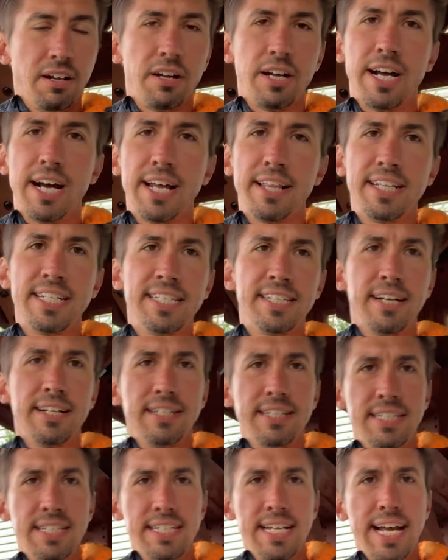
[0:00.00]
The
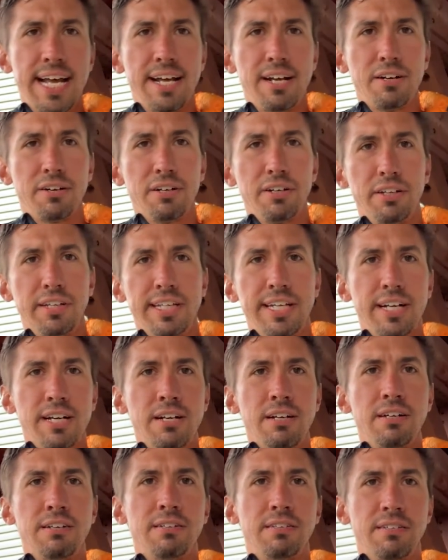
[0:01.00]
sun set
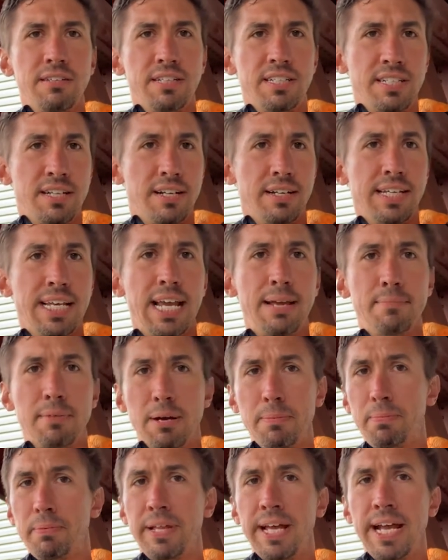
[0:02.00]
earlier, the sun came
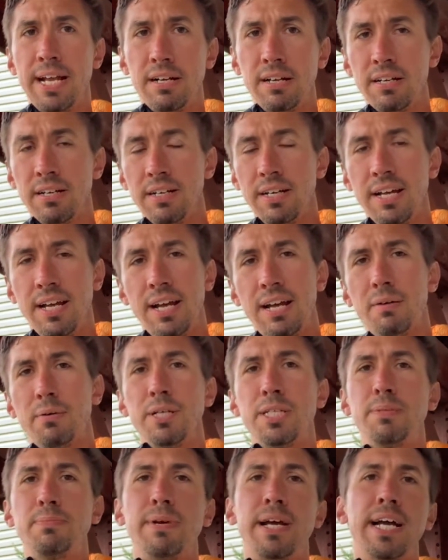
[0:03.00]
up later,
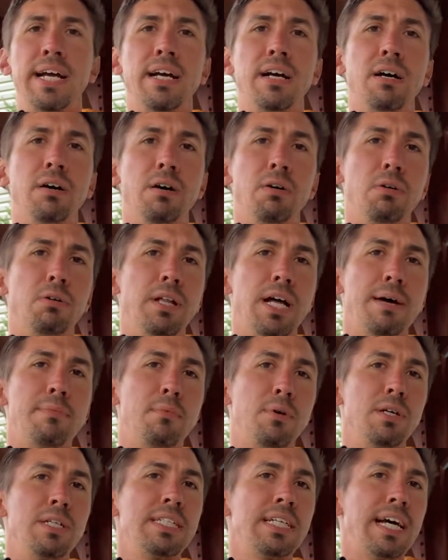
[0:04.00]
which meant a whole lot
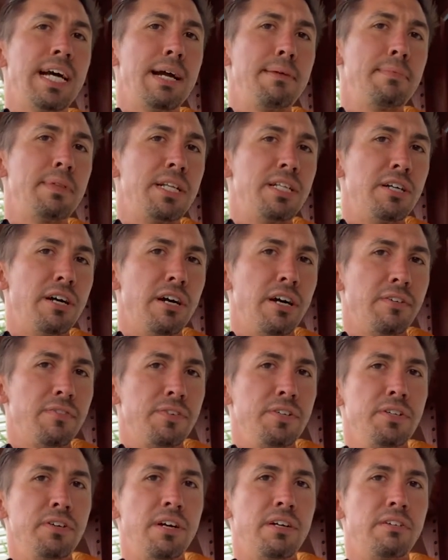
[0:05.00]
more time in the dark
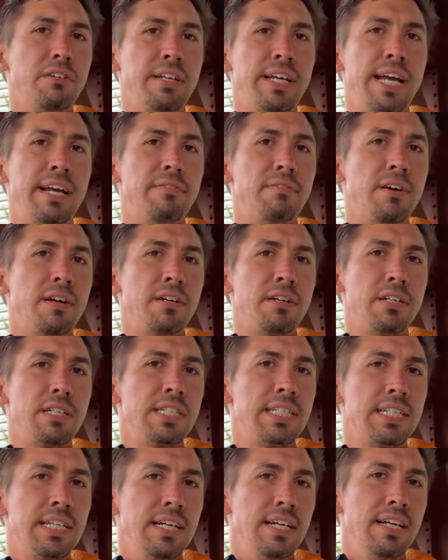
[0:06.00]
for you 100K
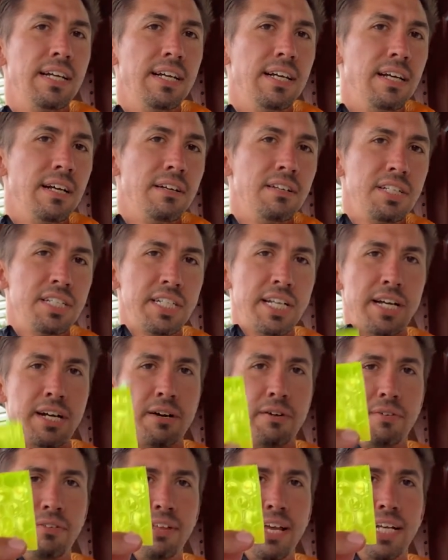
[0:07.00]
runners.
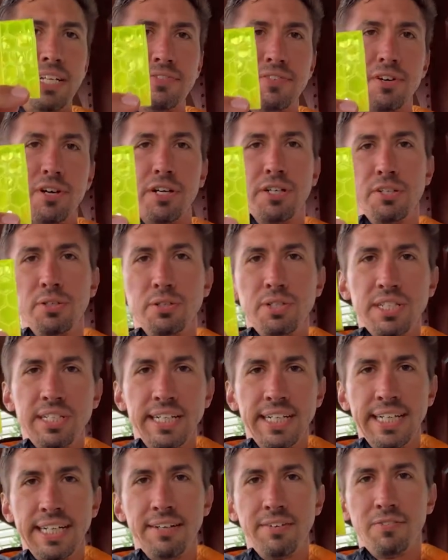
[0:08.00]
So thanks for
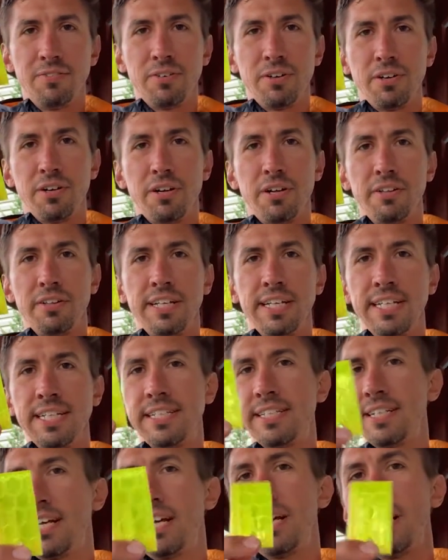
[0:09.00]
RUCing for all
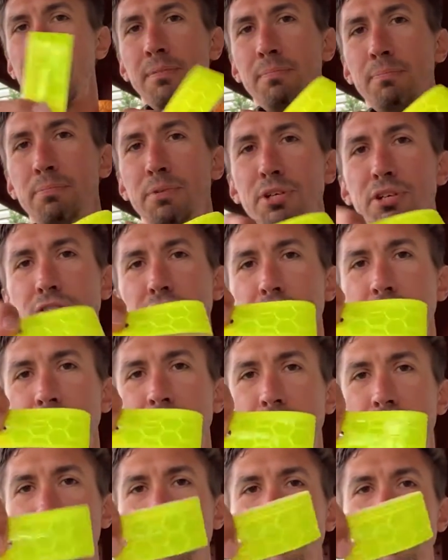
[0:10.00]
these
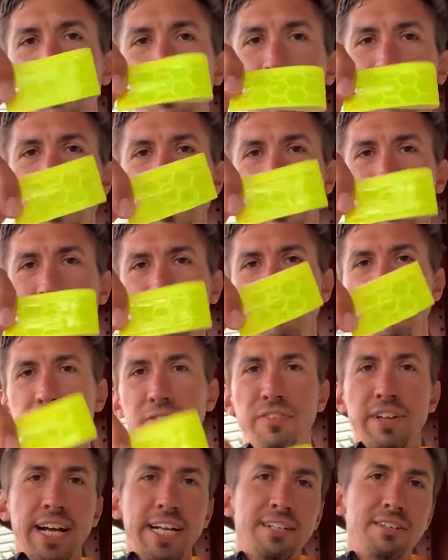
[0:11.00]
beautiful
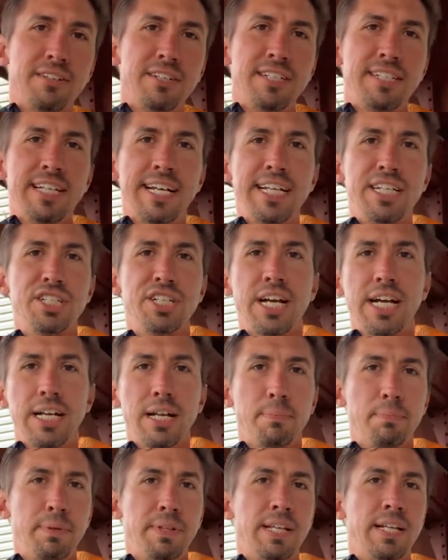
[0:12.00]
reflectors that shine
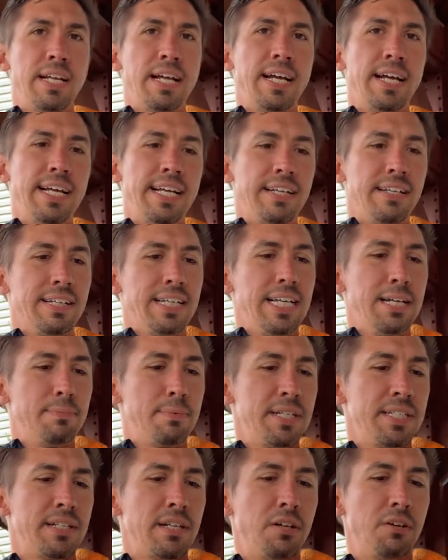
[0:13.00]
up in the night, keep
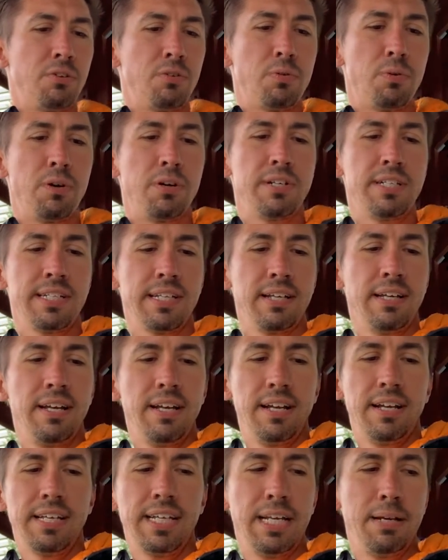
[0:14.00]
us on course,
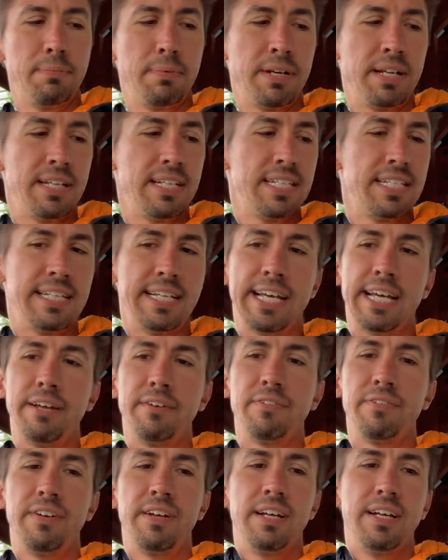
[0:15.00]
keeping us
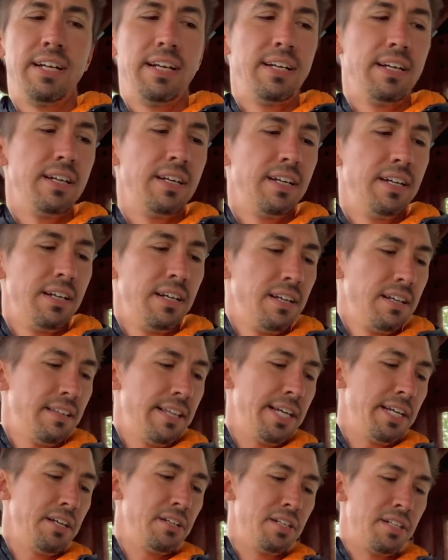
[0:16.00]
safe.
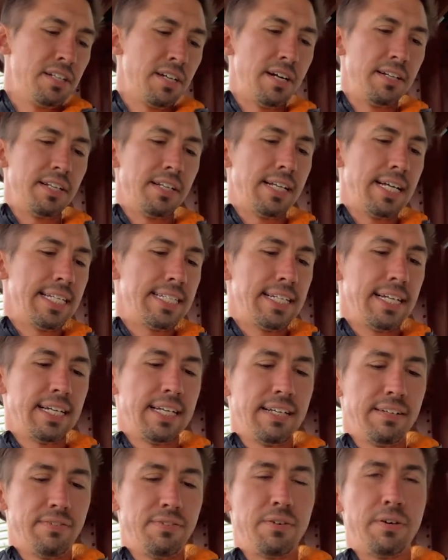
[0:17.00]
Thank you to Tanya
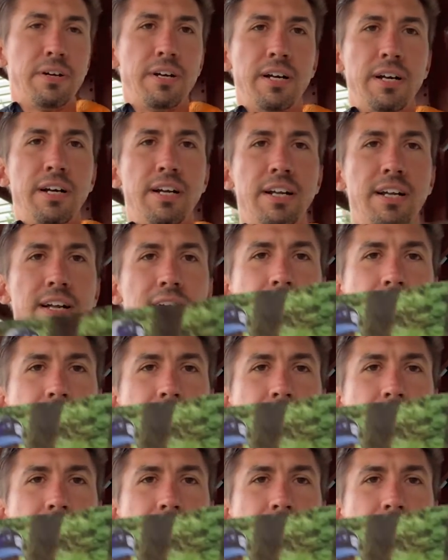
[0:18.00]
Lezik for